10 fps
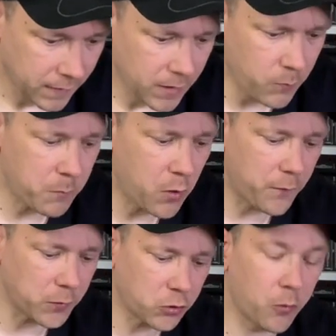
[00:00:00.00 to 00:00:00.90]
Then we
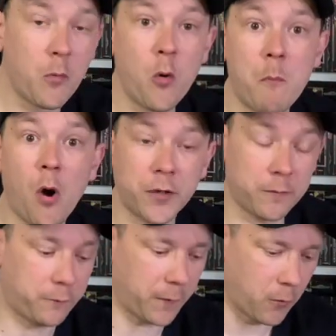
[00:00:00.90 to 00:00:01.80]
move on to a more
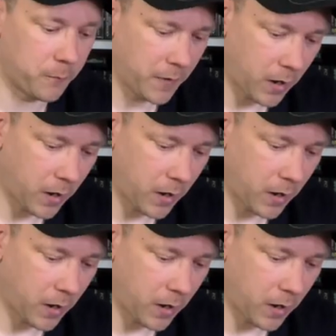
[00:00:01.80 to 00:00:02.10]
modern film.